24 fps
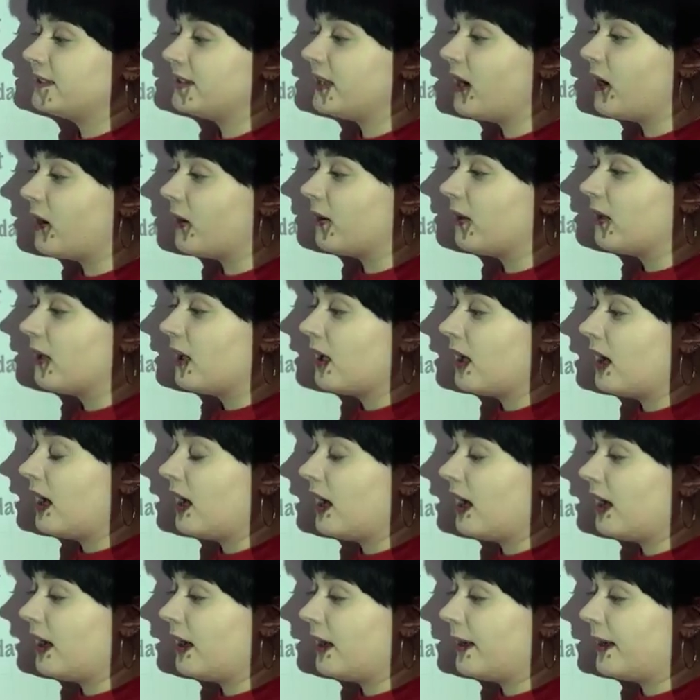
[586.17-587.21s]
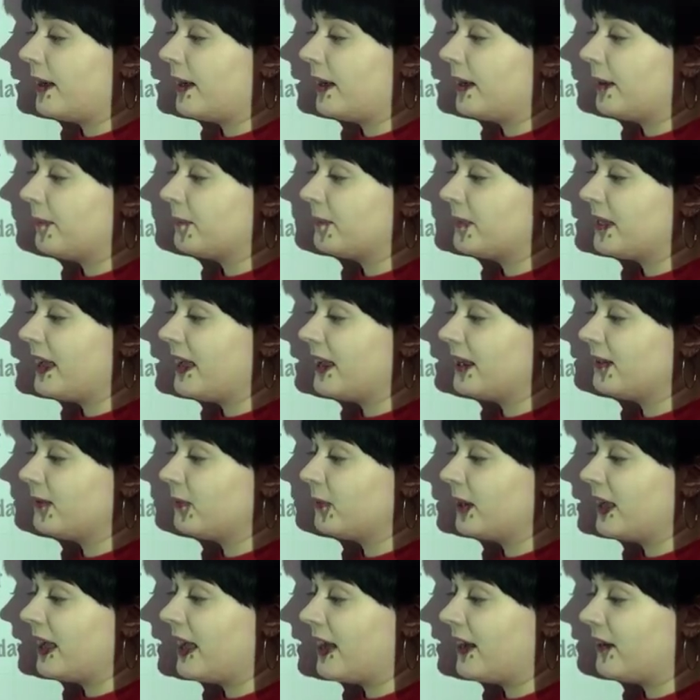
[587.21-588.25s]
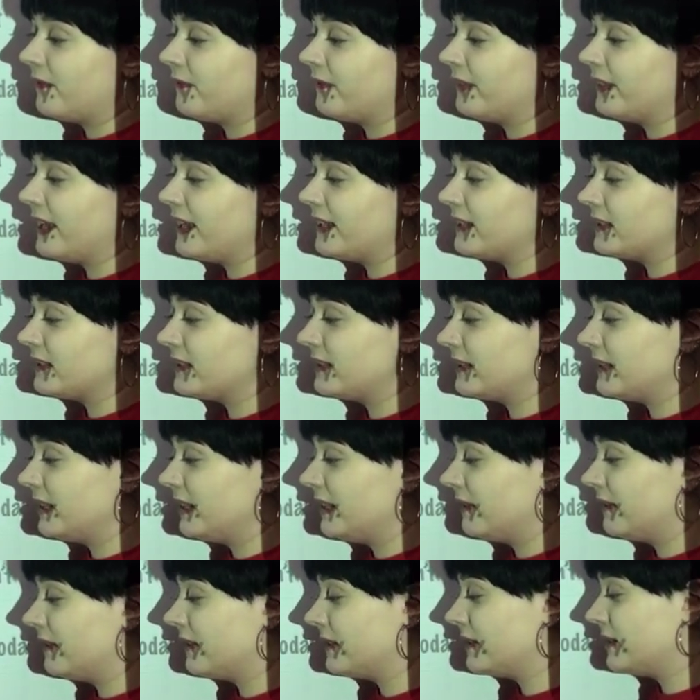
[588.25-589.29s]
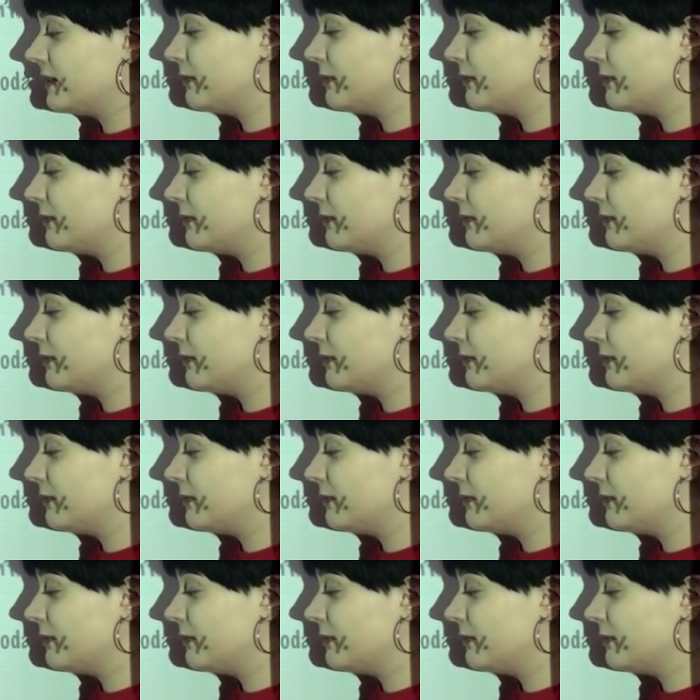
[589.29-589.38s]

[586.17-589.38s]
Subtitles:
So then we have, let's see